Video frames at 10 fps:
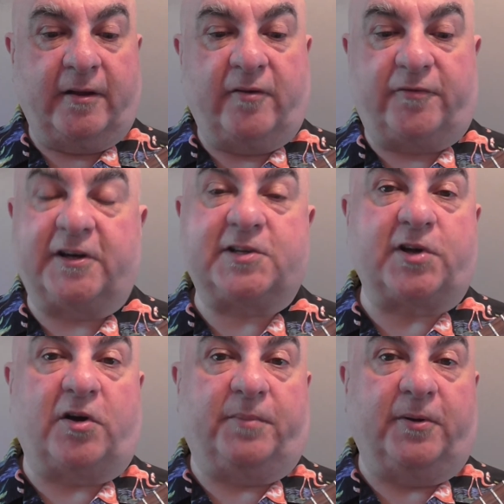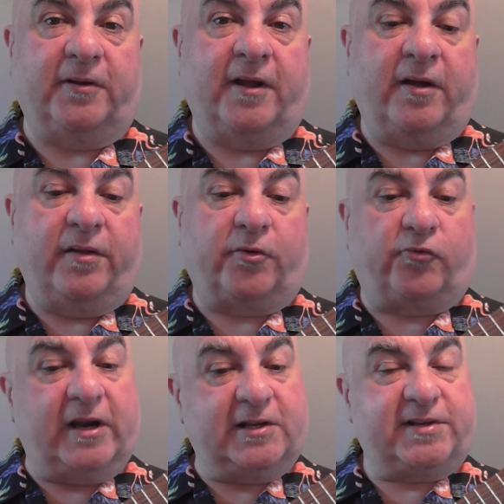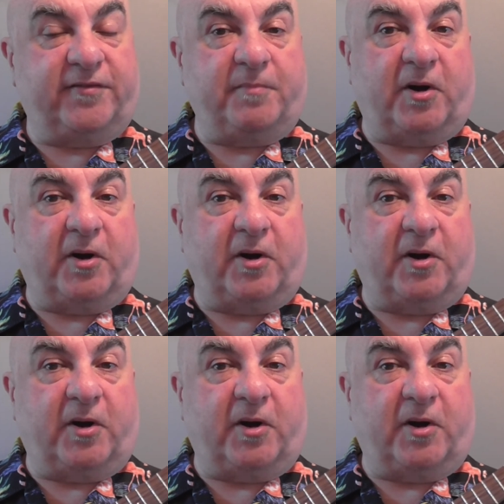For example, the relative